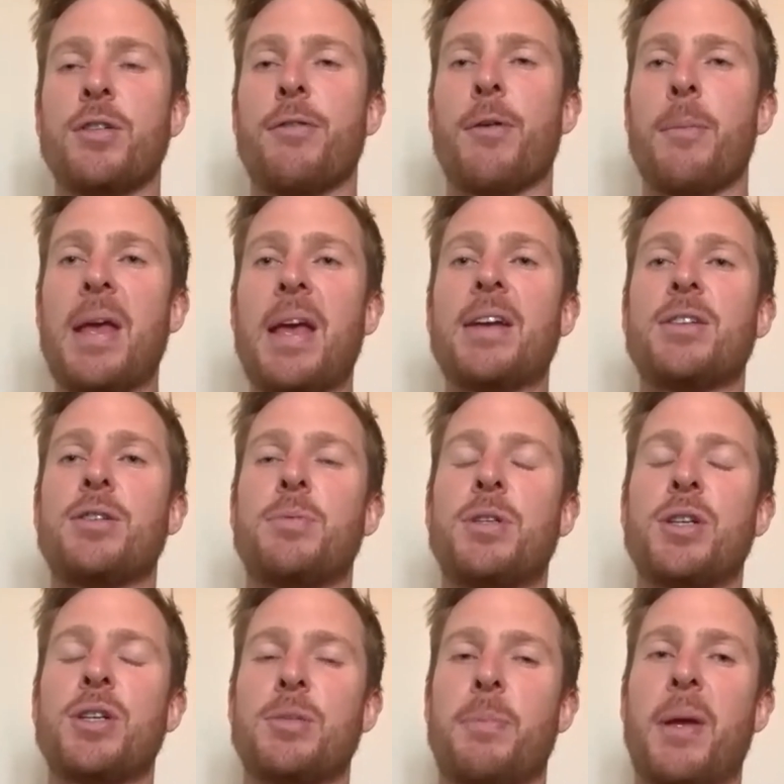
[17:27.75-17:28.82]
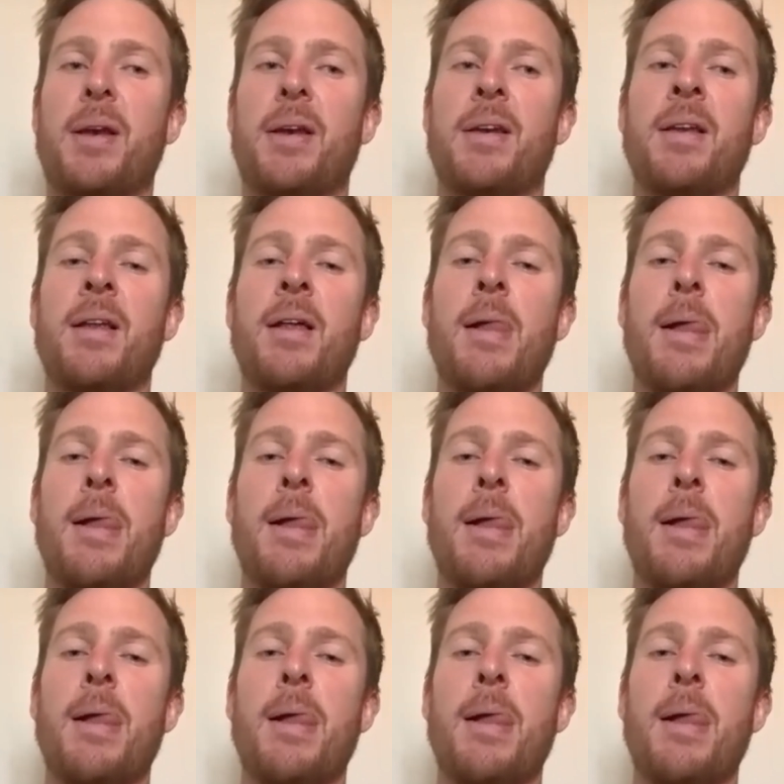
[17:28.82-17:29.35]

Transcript: for me, it's just been